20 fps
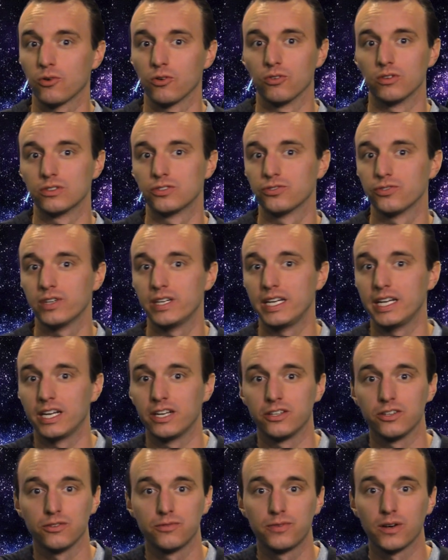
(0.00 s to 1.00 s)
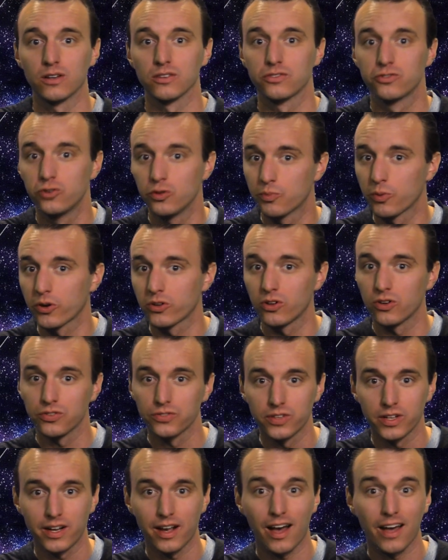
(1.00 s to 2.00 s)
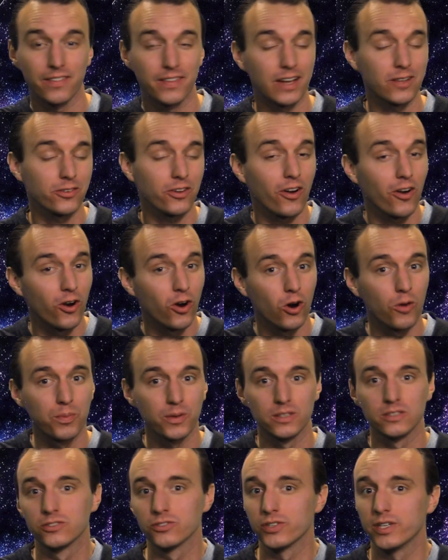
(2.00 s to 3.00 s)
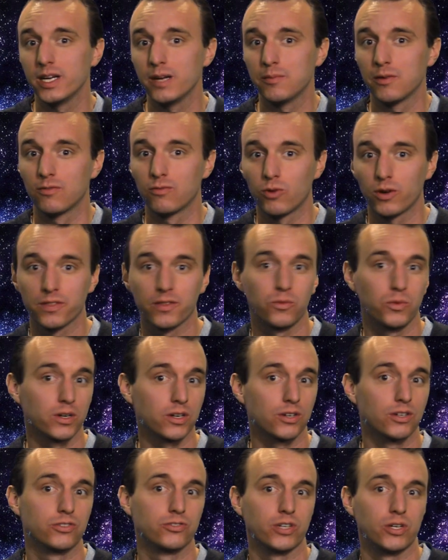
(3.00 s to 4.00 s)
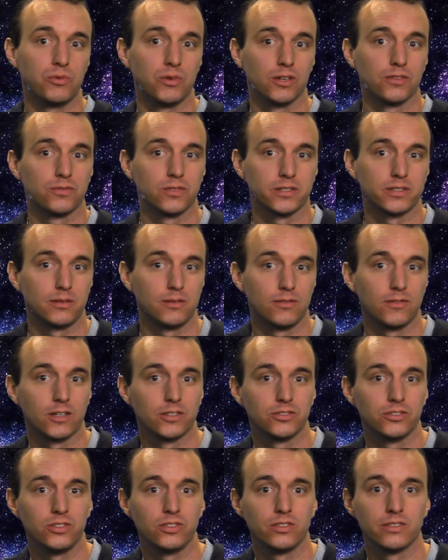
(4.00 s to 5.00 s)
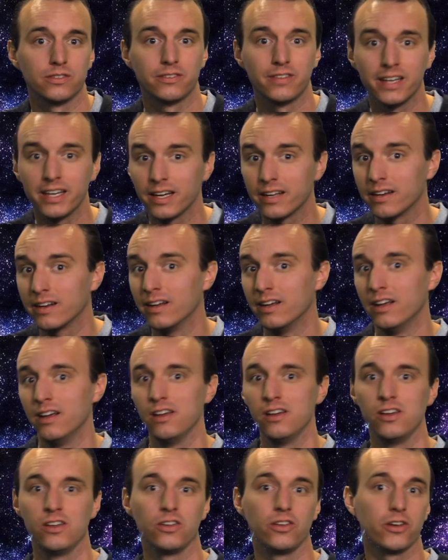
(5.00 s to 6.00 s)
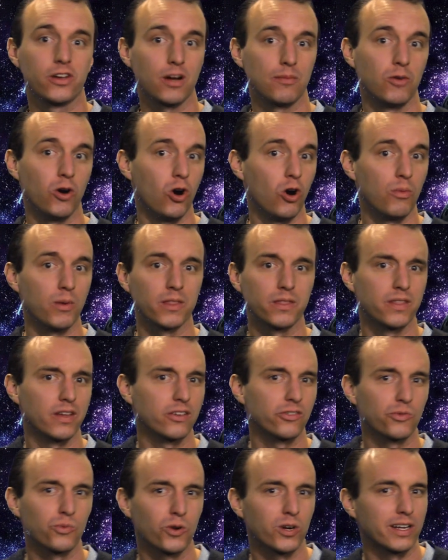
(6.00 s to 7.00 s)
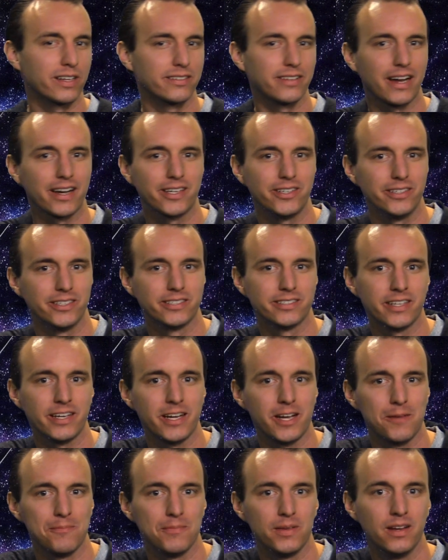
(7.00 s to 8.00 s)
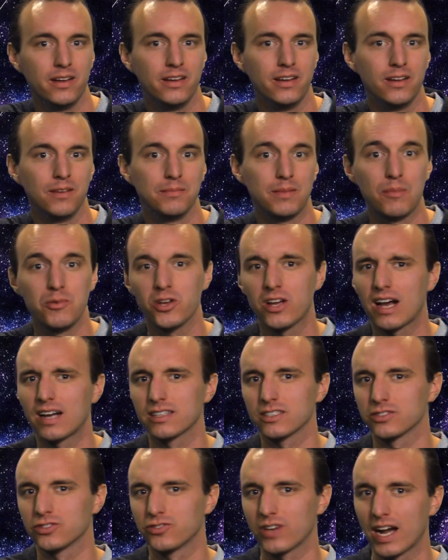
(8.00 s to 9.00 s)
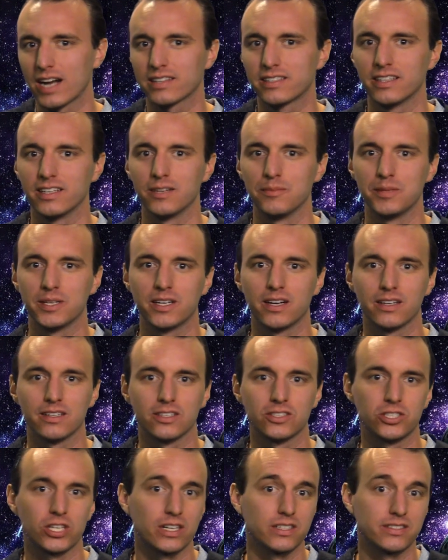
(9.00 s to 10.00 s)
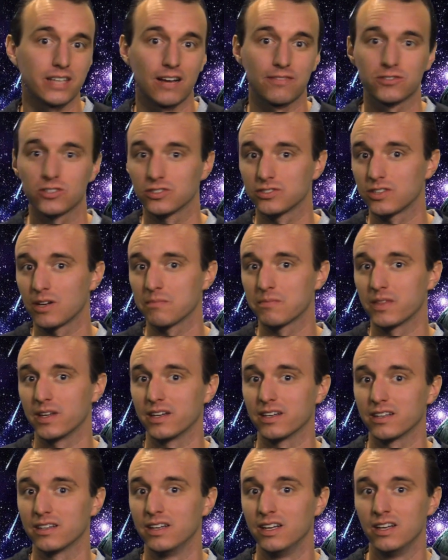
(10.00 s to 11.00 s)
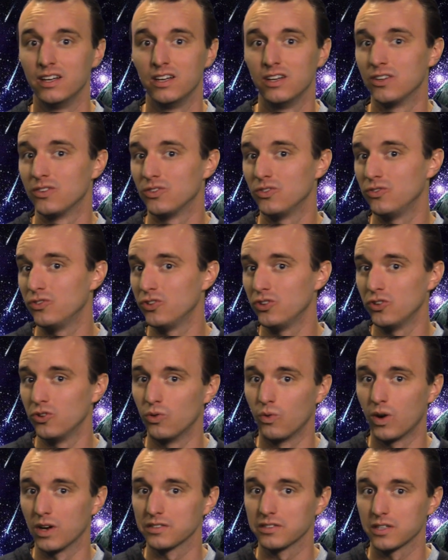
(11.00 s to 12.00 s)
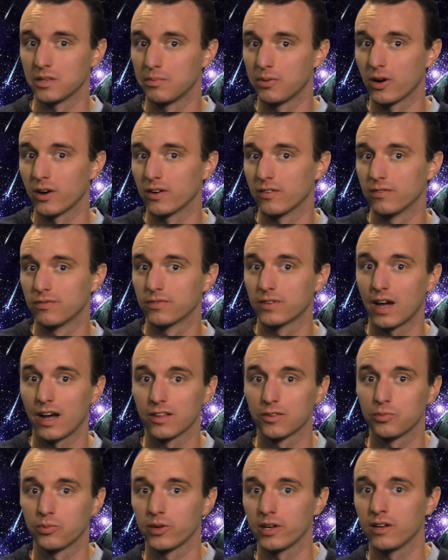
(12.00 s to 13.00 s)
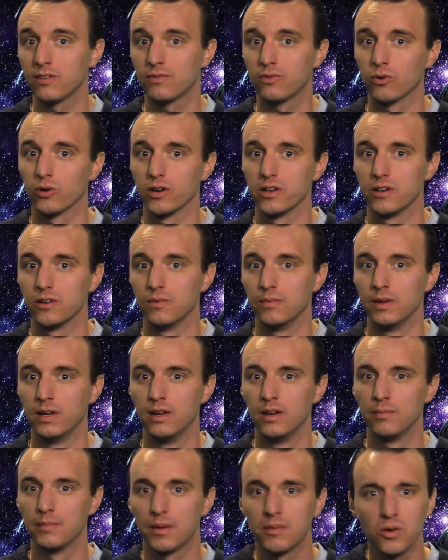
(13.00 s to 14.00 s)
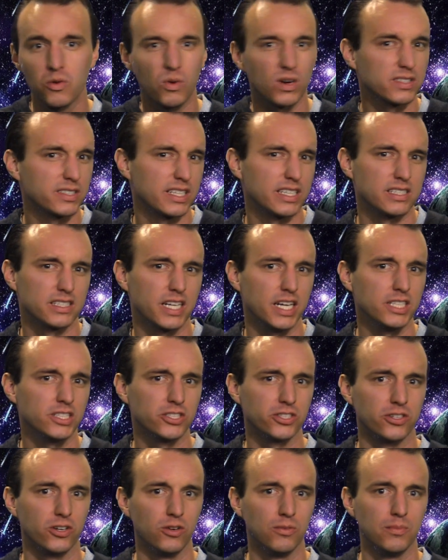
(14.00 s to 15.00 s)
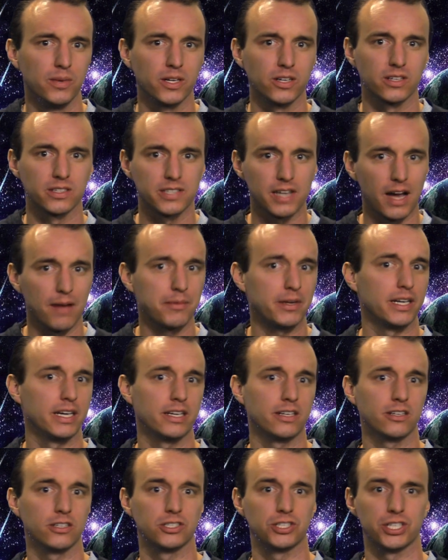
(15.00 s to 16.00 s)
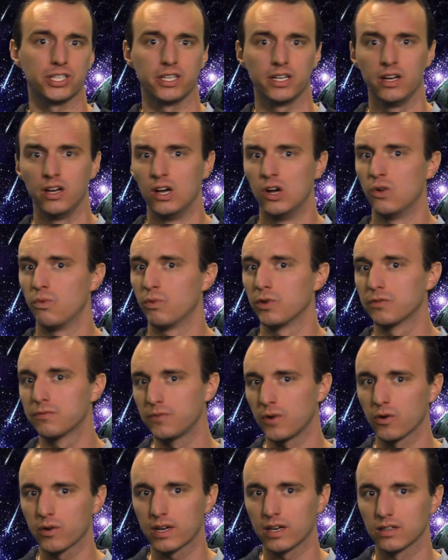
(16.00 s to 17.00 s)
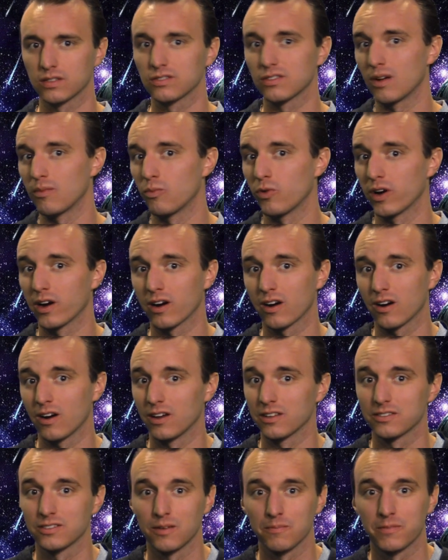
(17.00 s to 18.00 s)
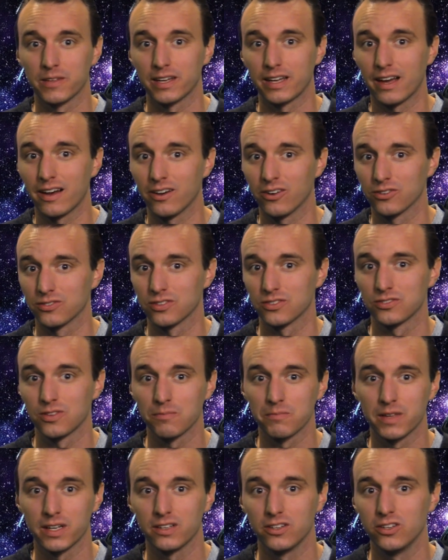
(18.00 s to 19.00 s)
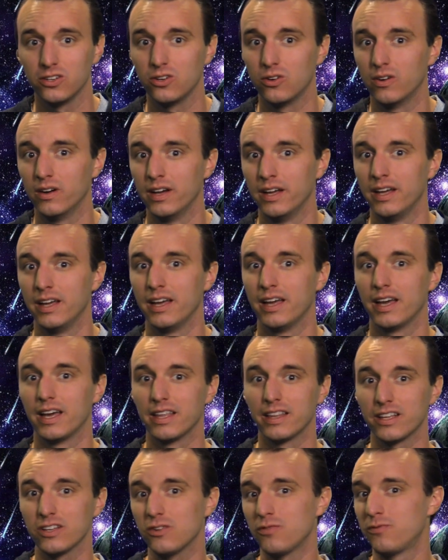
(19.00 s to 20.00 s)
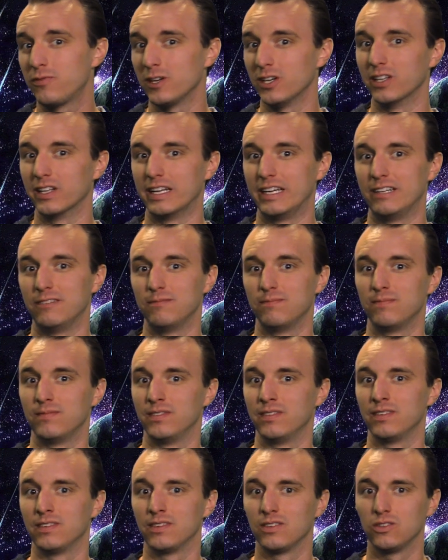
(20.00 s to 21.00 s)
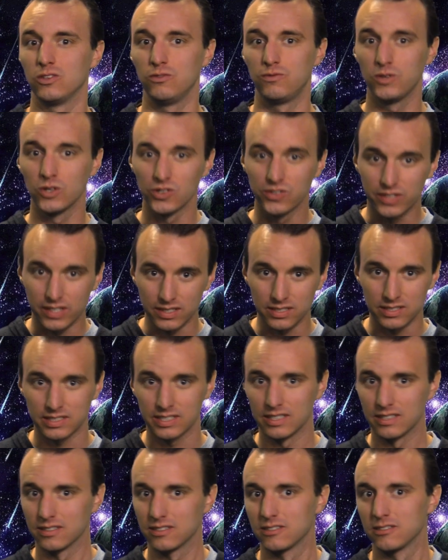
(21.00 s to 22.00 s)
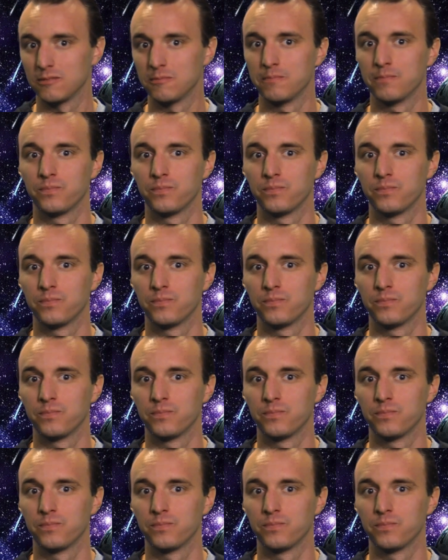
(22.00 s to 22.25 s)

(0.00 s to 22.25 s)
or a retreat and you felt super close to God. That's our hope and dream of what the winter retreat was for some of our students. Then you come home and things weren't exactly the same. Maybe you got distracted and begun to chase after something you knew wasn't a part of God's plan for you. Maybe it wasn't intentional, but your time and energy was focused somewhere on something else or something new. And then you feel it. You feel distance.